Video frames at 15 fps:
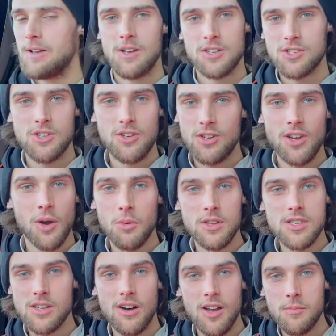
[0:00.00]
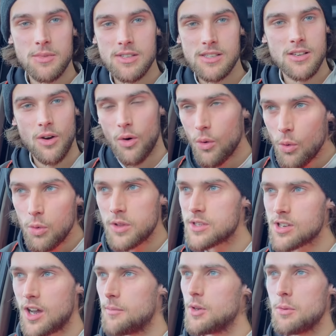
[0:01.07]
So you'd know what the time is all the
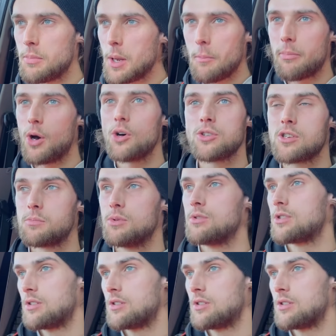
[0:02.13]
time. It would be impossible to